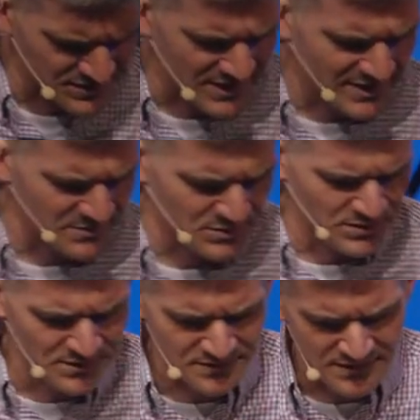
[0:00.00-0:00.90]
this time that
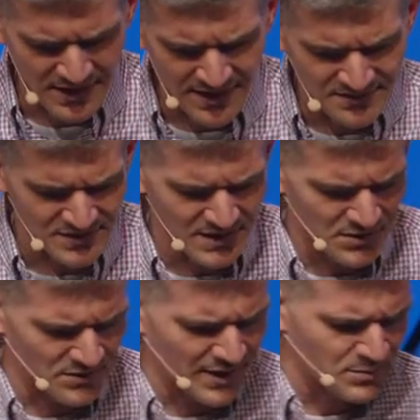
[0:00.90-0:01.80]
we've had
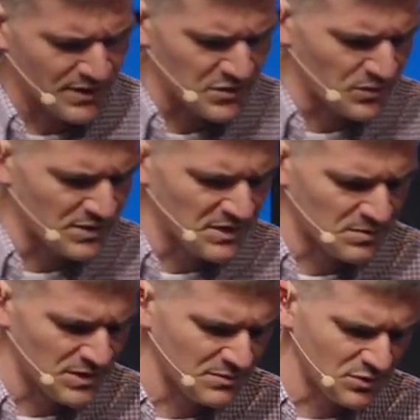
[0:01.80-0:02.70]
together. And I pray that we be
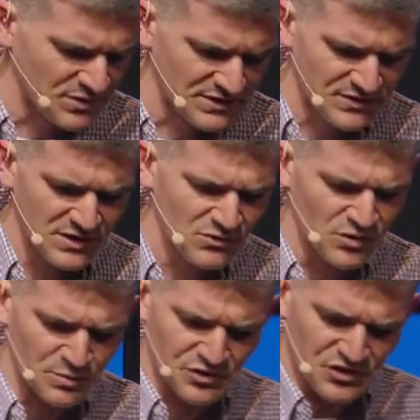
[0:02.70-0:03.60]
a people who continue
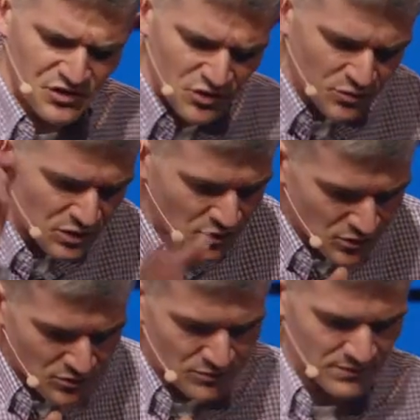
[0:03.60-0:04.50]
to pursue
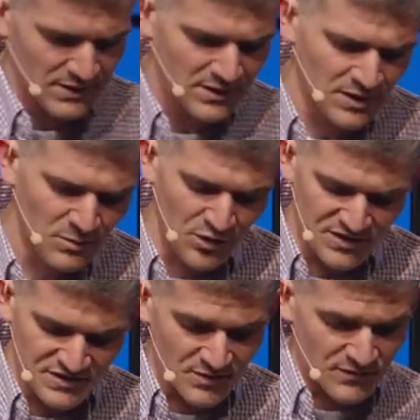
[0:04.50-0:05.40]
you, both
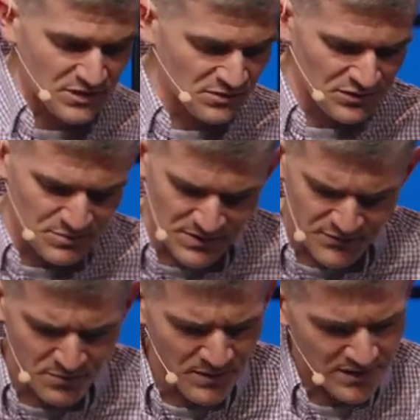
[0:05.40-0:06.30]
as individuals, but
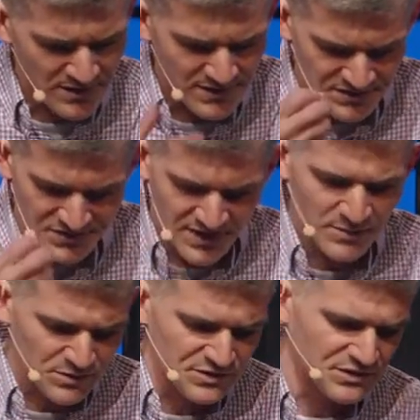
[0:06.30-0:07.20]
if we're married, as
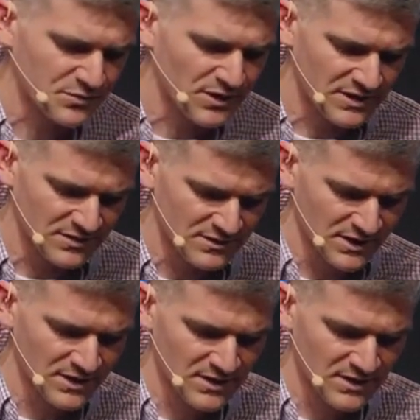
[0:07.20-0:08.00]
couples as well.